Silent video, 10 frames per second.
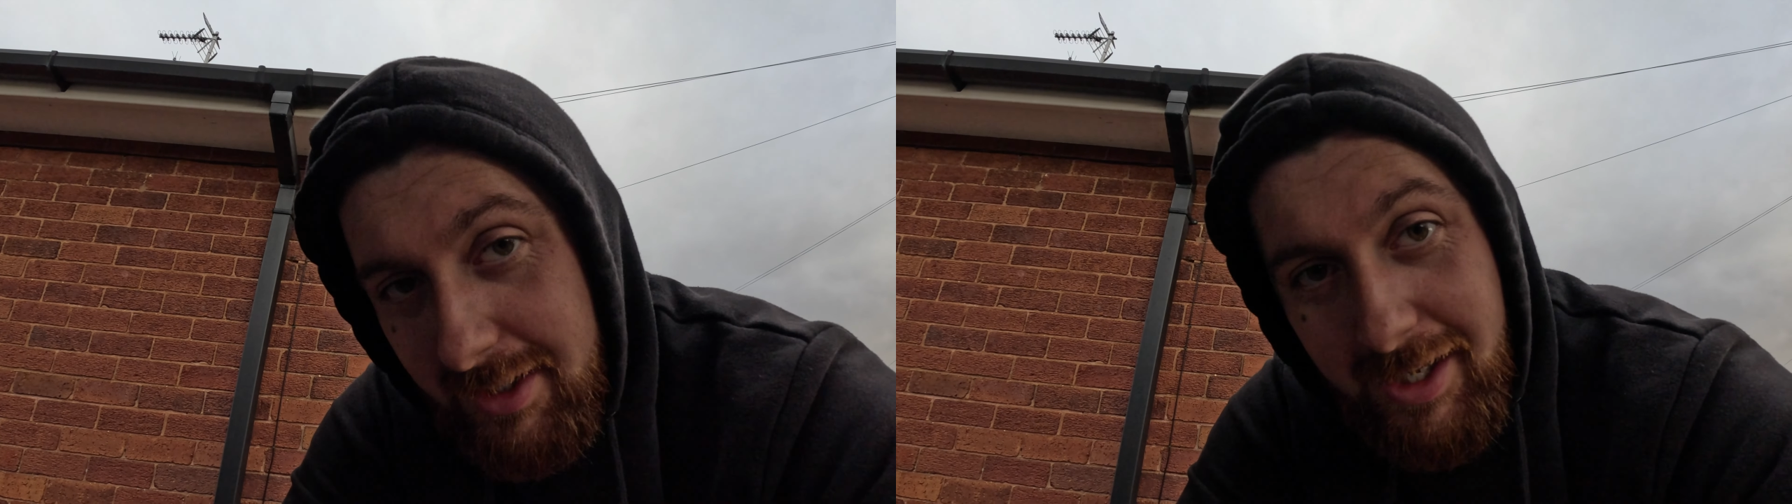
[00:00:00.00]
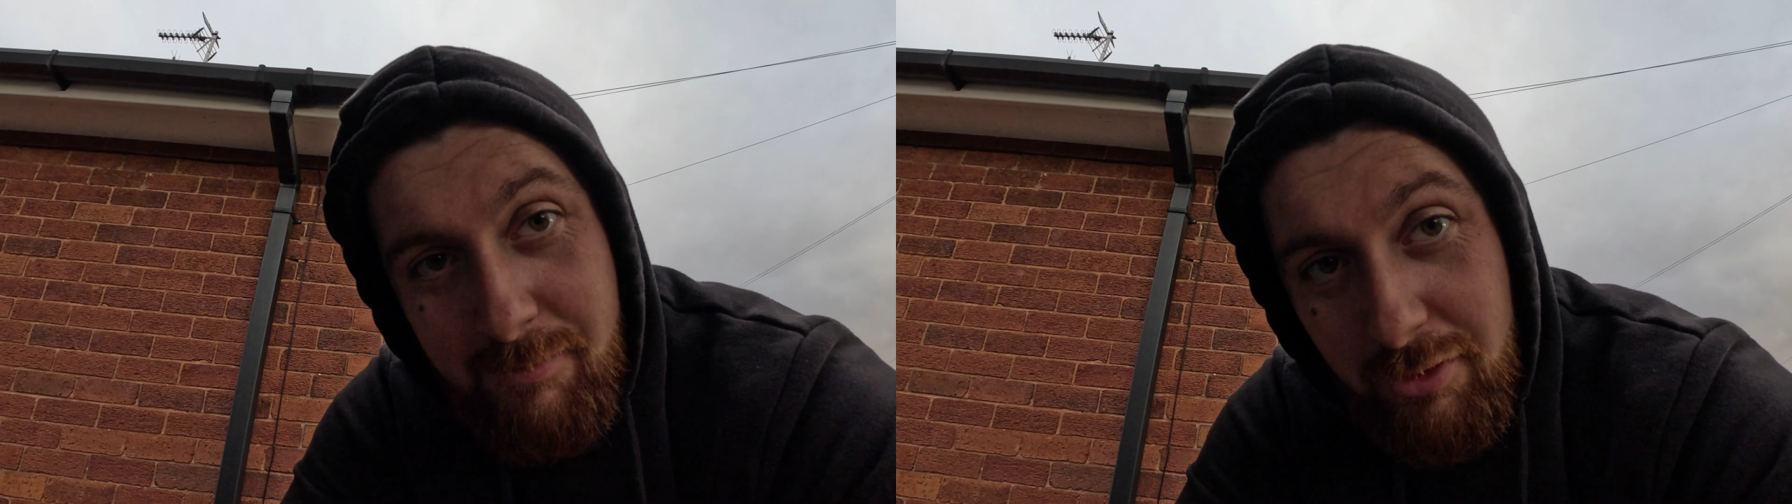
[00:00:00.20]

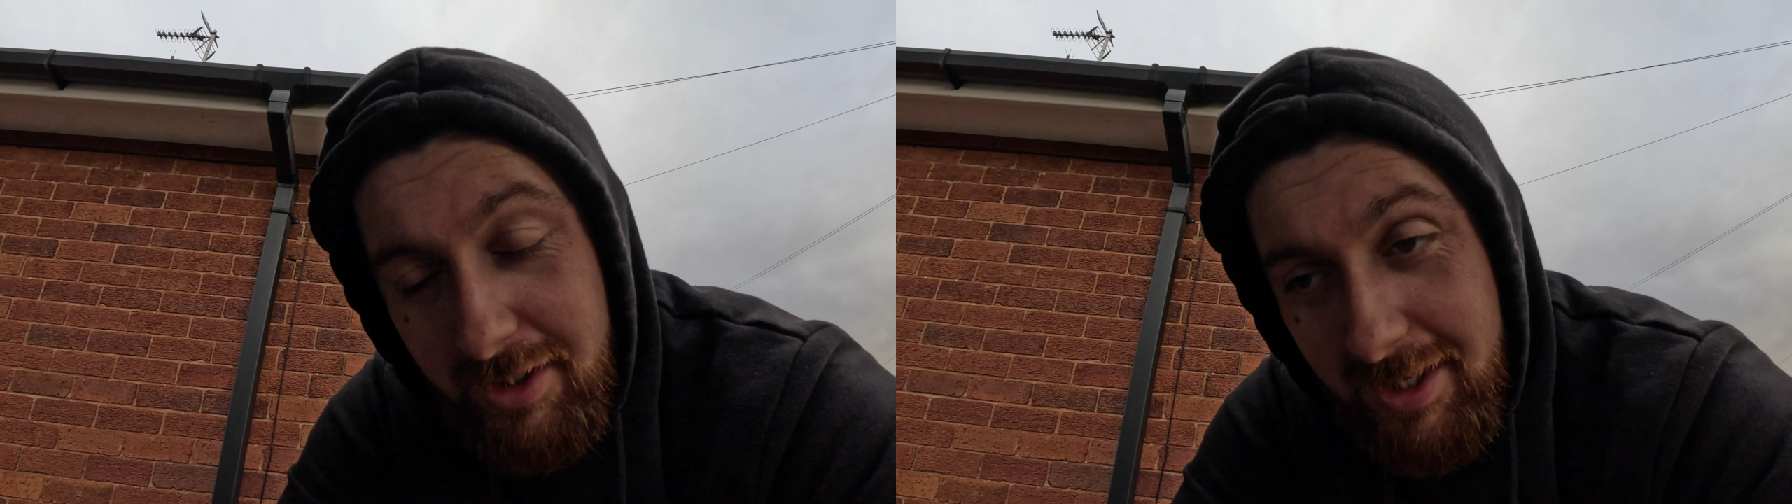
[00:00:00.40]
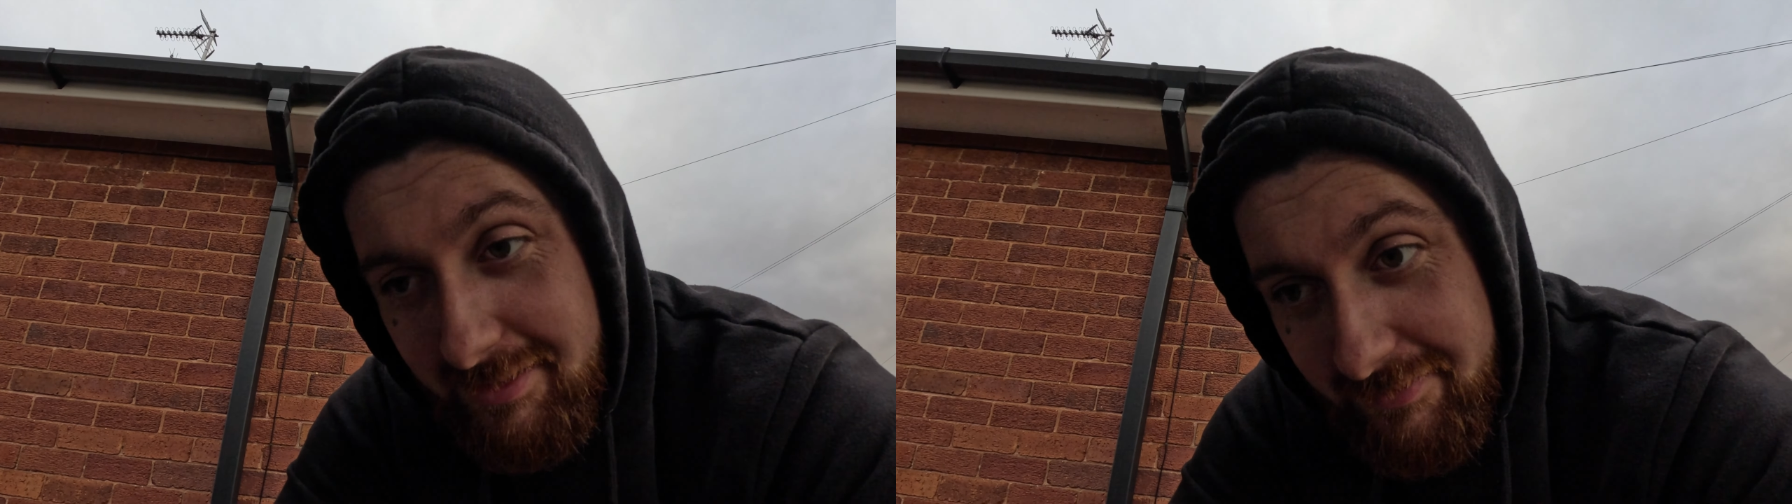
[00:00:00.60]
I'm running
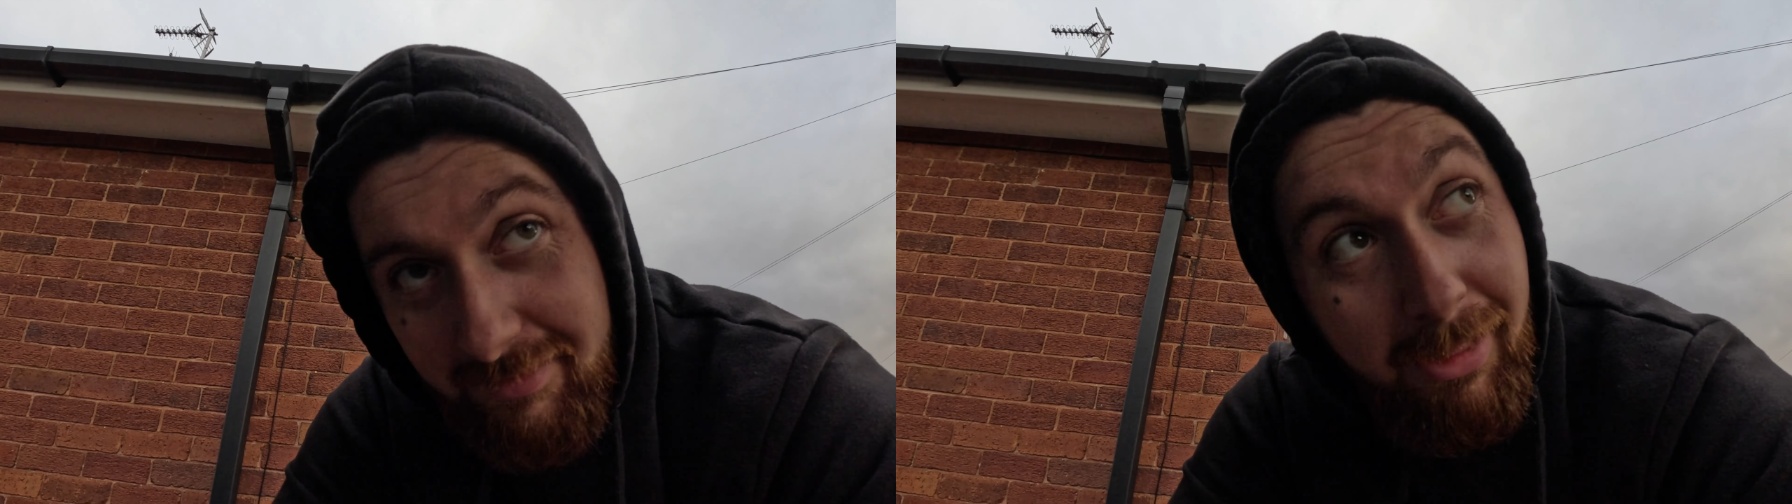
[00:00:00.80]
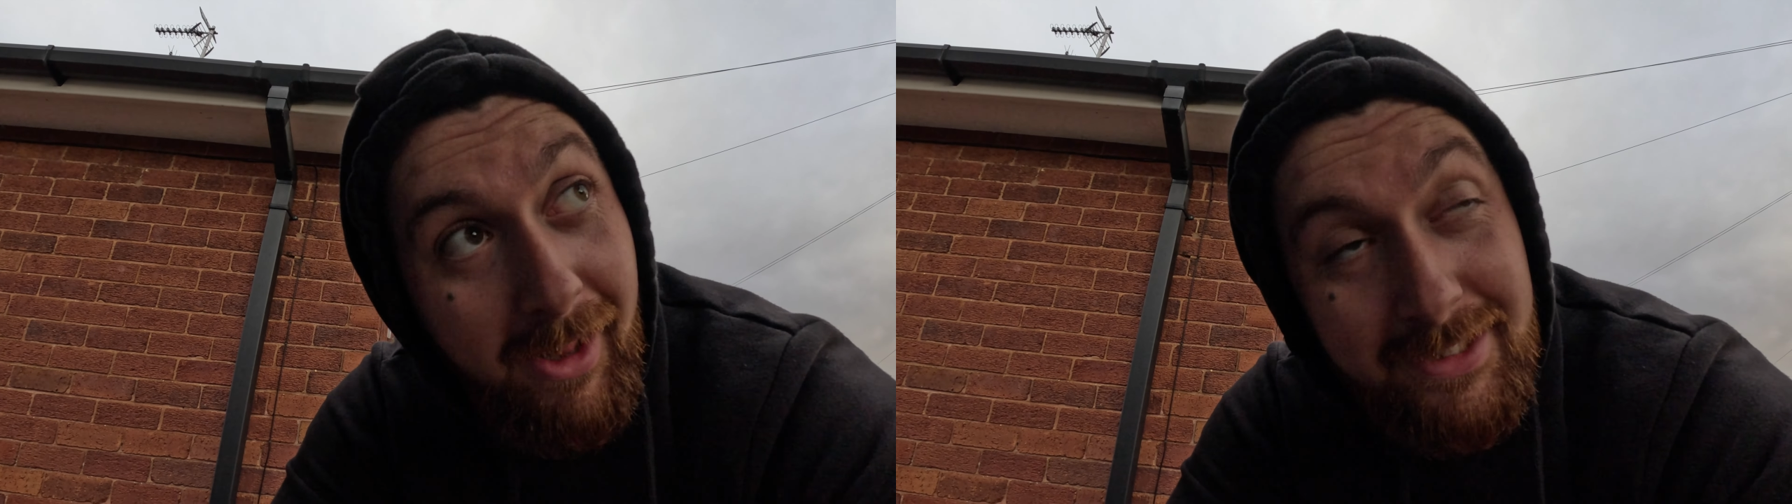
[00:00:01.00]
out of
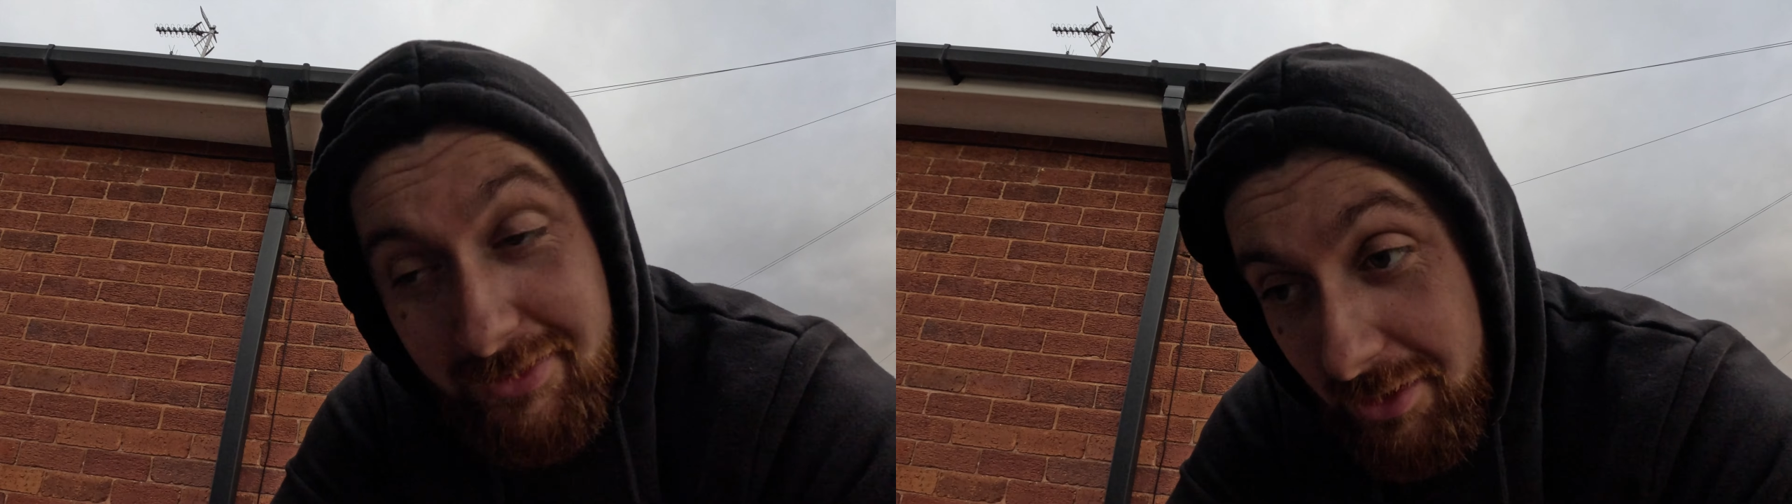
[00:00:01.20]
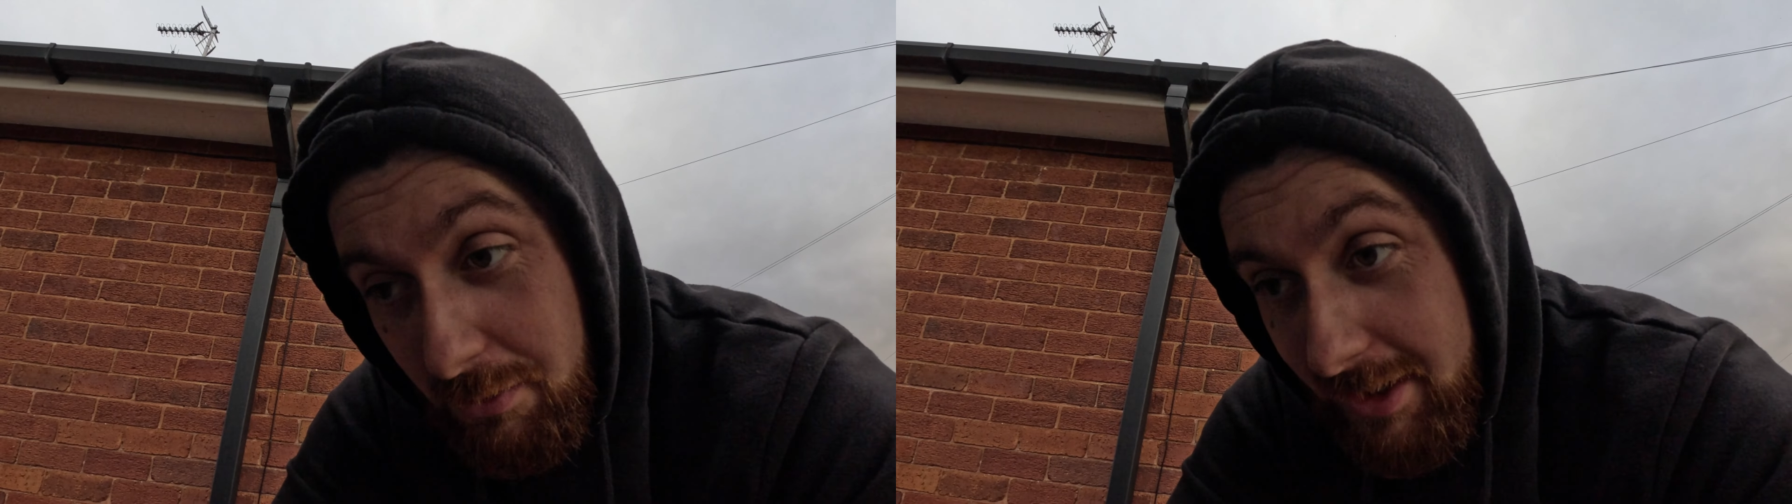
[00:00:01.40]
light
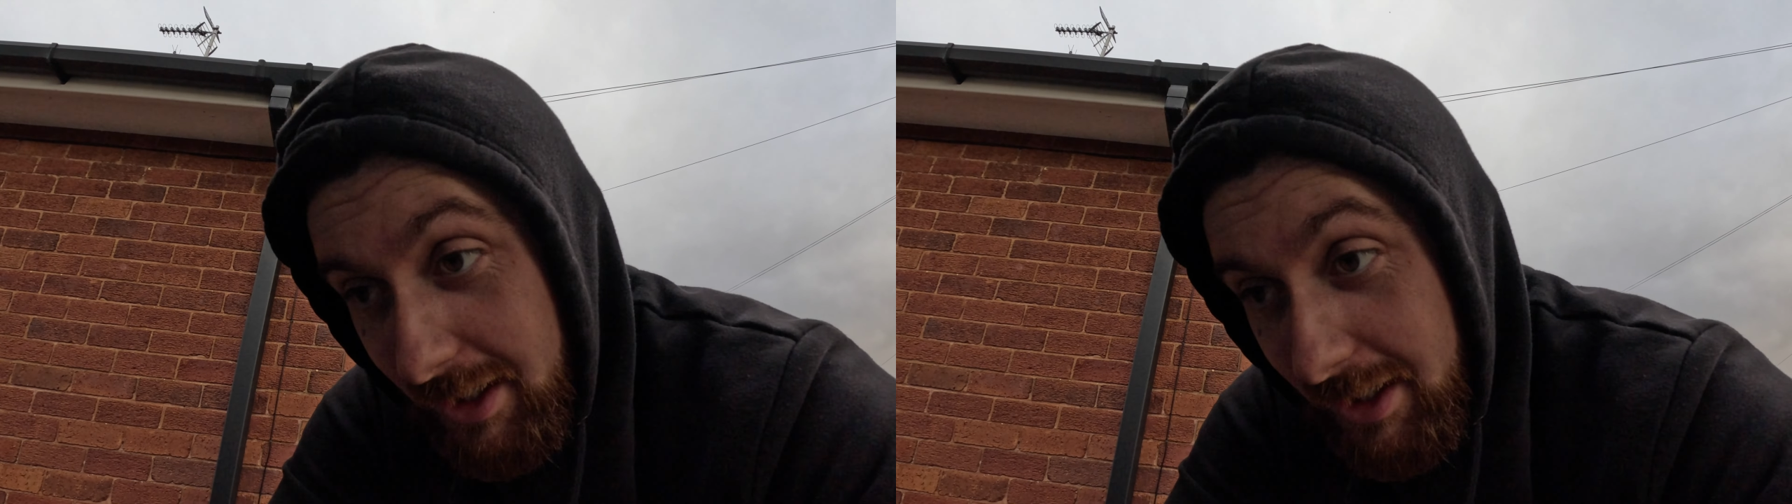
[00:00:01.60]
slowly